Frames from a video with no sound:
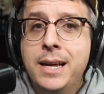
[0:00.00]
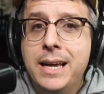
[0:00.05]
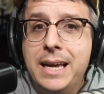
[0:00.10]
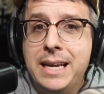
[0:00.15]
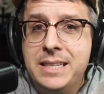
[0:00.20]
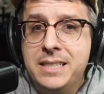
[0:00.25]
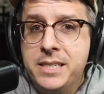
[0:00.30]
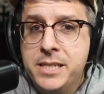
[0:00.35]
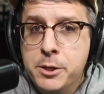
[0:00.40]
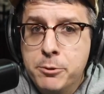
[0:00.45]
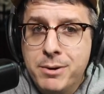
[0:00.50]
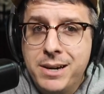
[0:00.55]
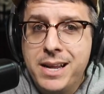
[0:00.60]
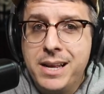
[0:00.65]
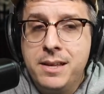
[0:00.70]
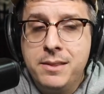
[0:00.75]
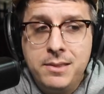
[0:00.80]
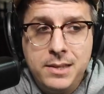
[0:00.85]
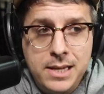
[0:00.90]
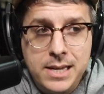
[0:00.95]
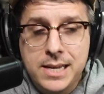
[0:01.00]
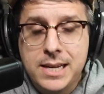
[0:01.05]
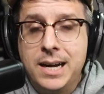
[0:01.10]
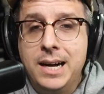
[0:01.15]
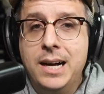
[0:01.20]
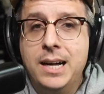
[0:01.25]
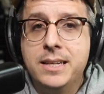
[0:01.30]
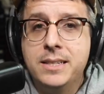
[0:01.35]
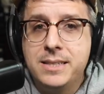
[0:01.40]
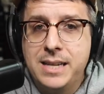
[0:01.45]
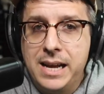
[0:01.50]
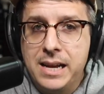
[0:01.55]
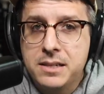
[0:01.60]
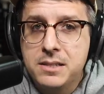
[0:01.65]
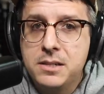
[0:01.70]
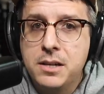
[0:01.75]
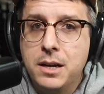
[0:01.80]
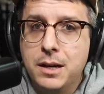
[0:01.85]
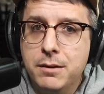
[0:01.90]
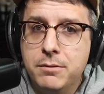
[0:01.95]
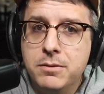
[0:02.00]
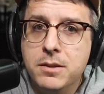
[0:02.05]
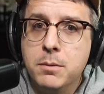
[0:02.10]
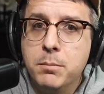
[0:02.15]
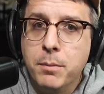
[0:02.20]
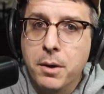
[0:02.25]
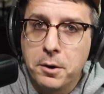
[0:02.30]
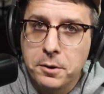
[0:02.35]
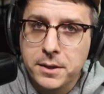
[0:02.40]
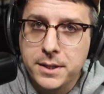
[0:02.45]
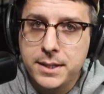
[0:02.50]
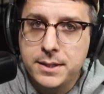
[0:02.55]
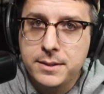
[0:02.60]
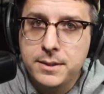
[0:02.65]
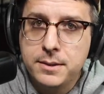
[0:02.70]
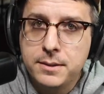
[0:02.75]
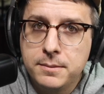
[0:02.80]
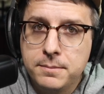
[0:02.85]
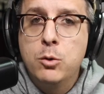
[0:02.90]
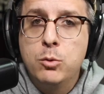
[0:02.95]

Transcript: and hear it in the context of the market.